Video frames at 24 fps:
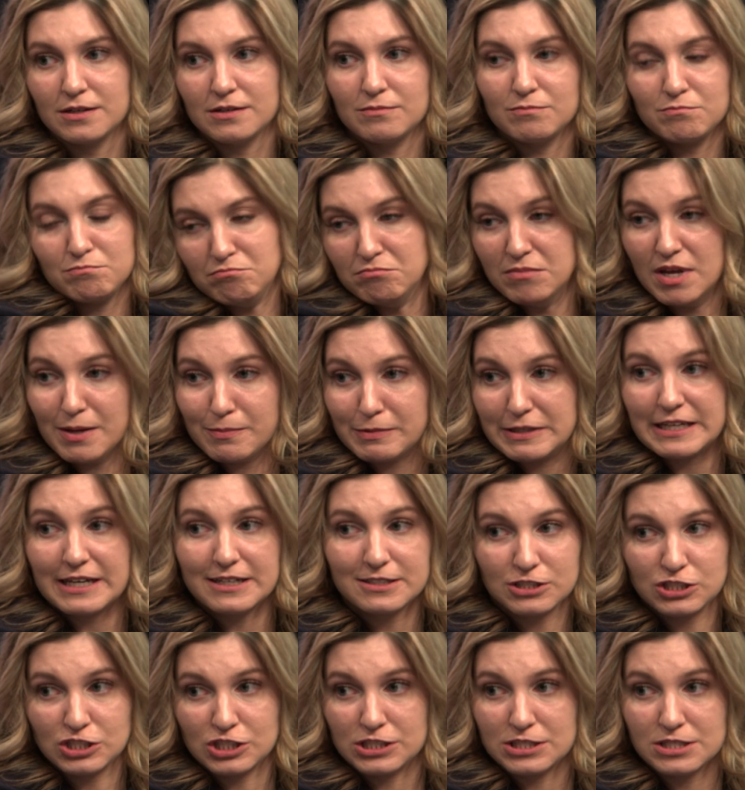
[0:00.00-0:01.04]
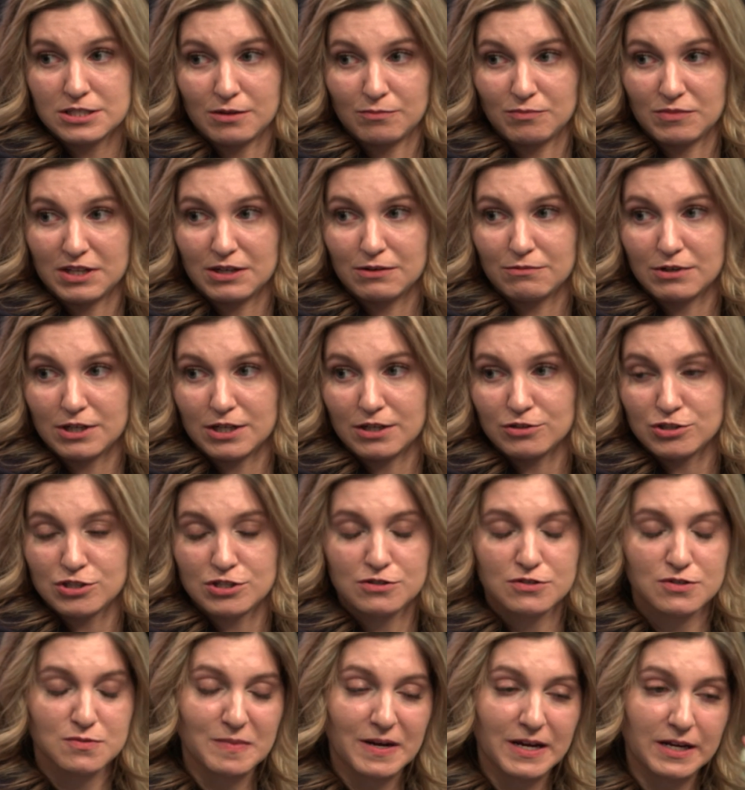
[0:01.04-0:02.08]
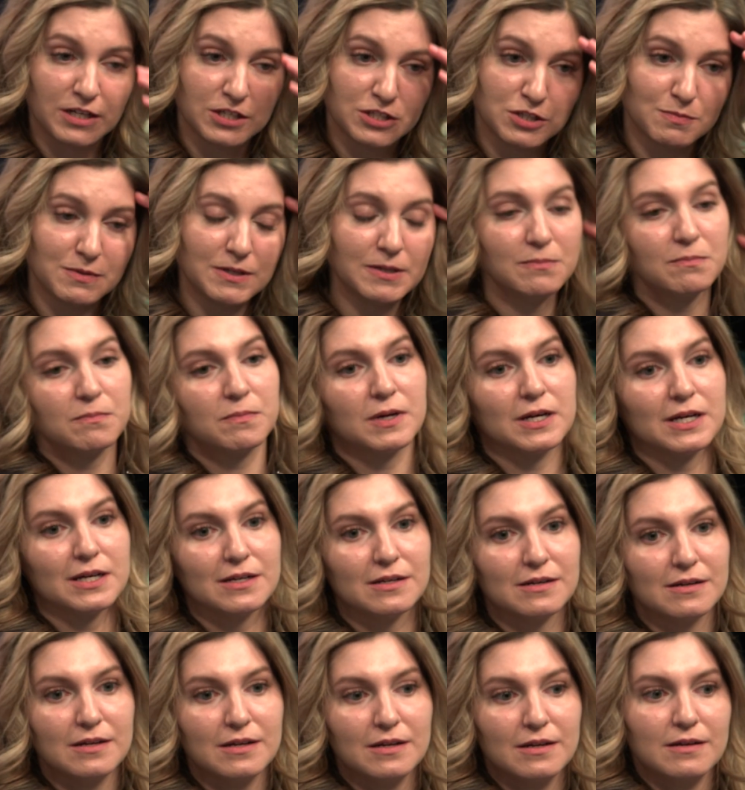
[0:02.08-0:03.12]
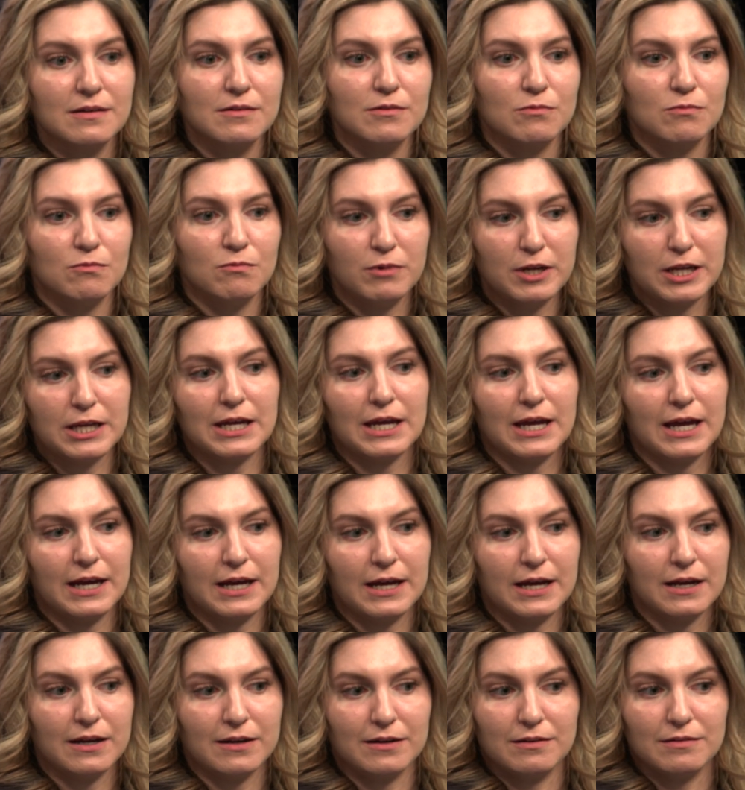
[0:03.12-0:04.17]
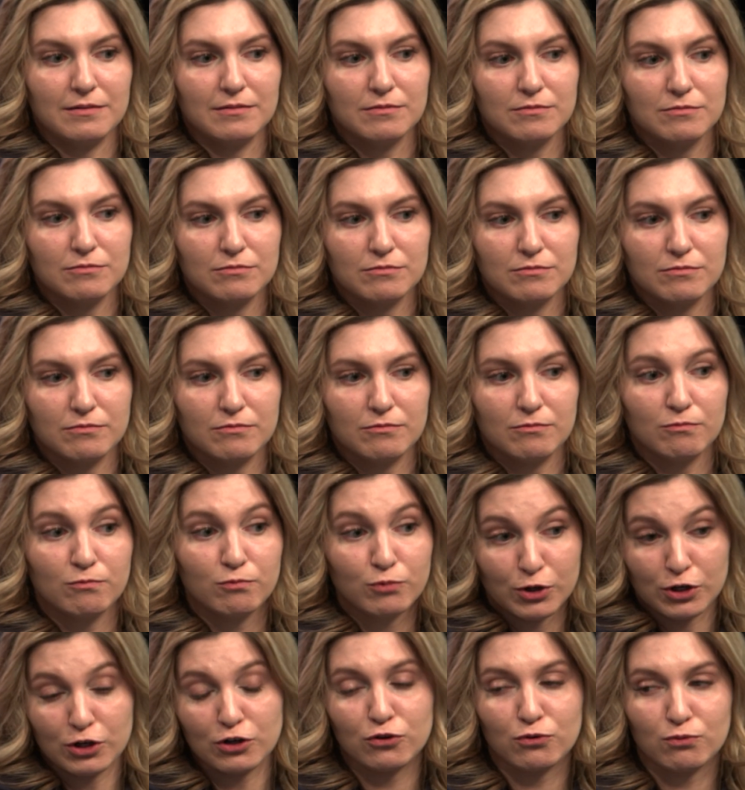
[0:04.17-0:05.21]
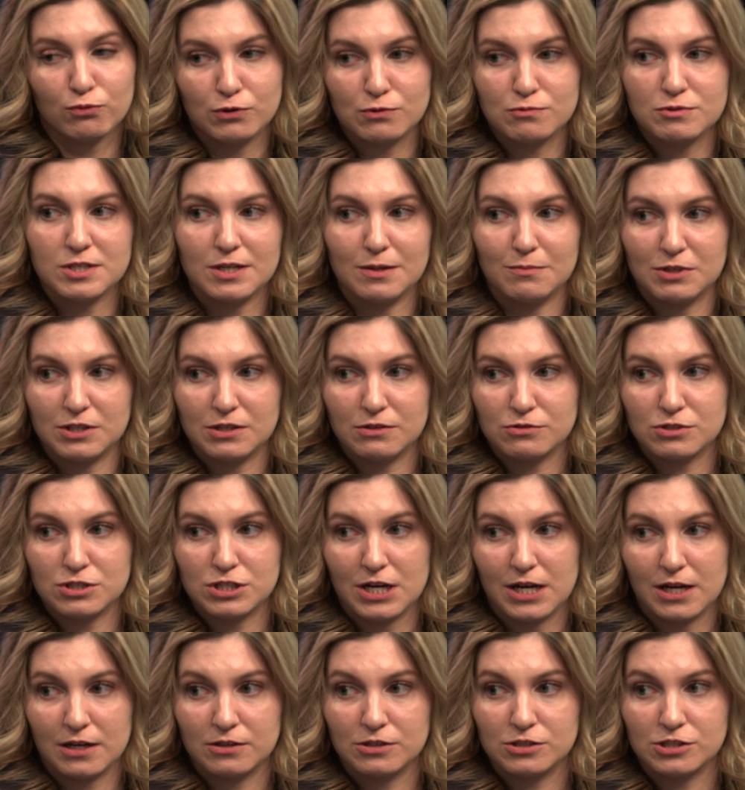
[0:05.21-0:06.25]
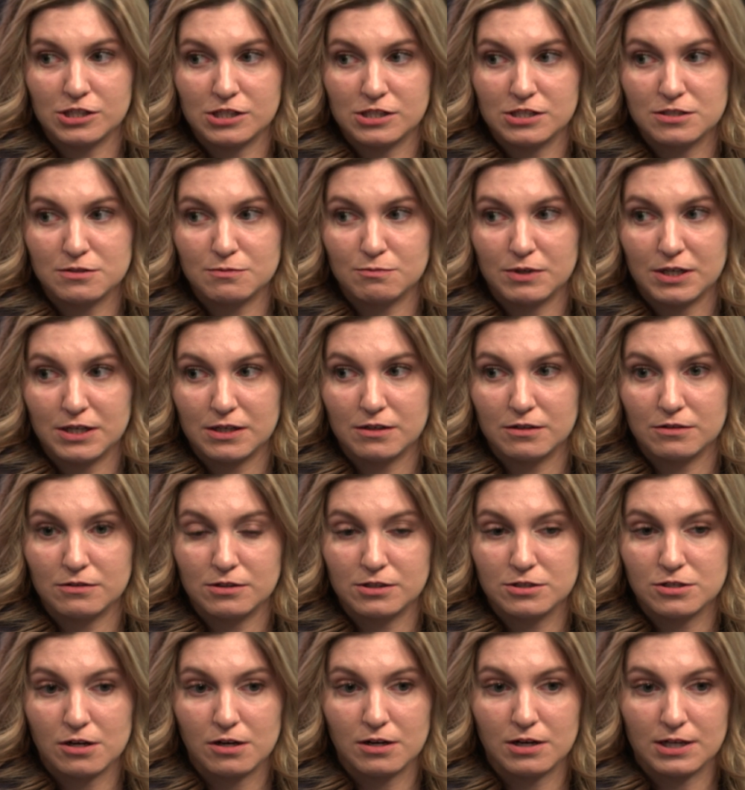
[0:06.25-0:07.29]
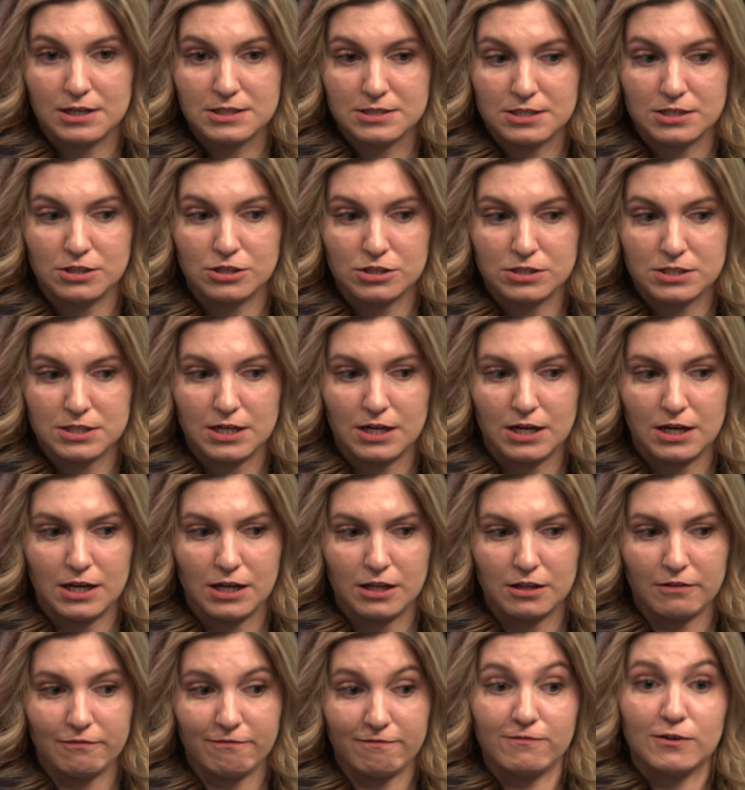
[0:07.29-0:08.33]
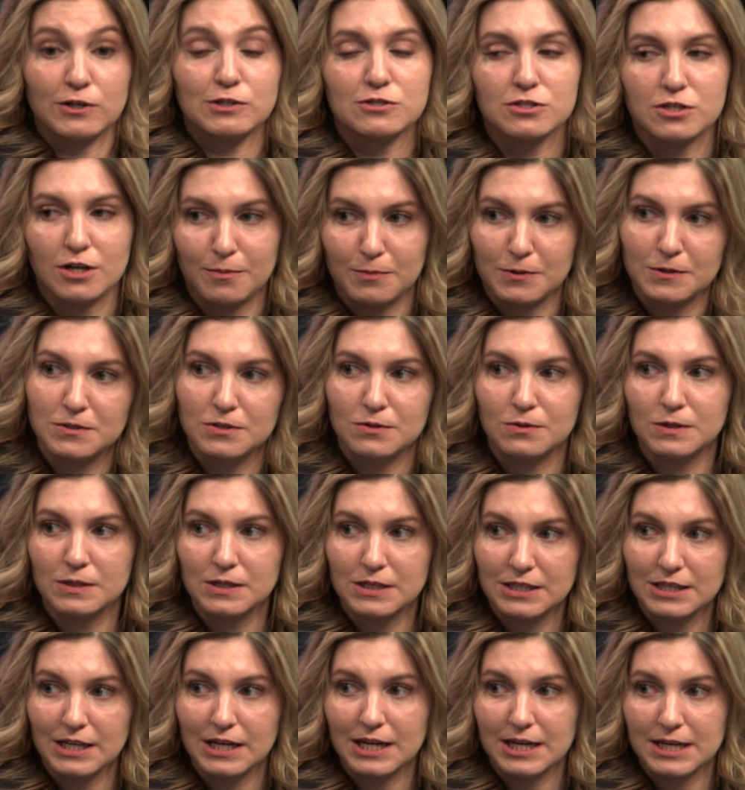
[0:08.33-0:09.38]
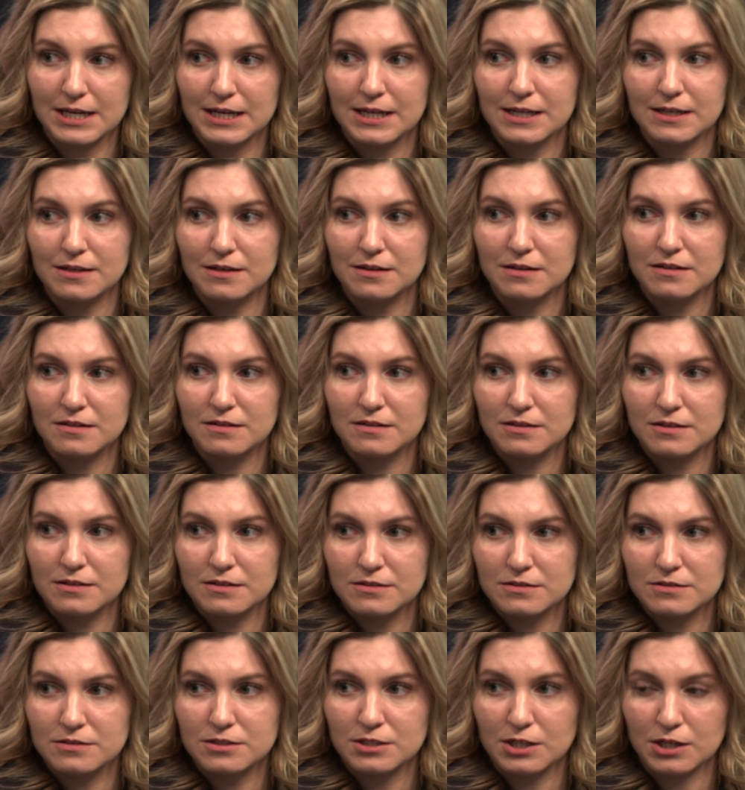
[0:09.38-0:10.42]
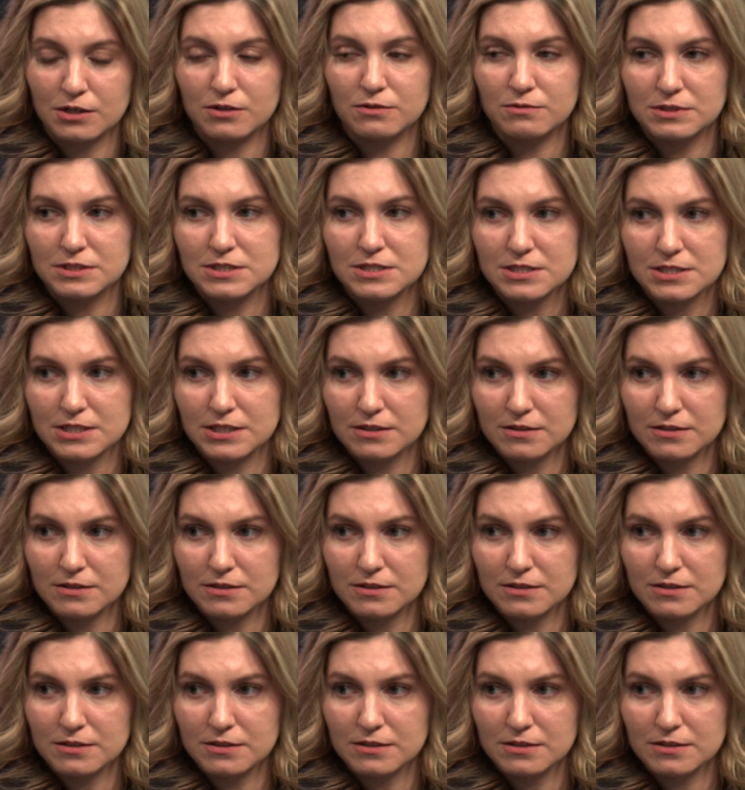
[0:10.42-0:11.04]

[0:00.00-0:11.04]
Maybe that's just something where you choose management, but we can work through some of those challenges where the dog isn't just taking the first opportunity they can to go and steal.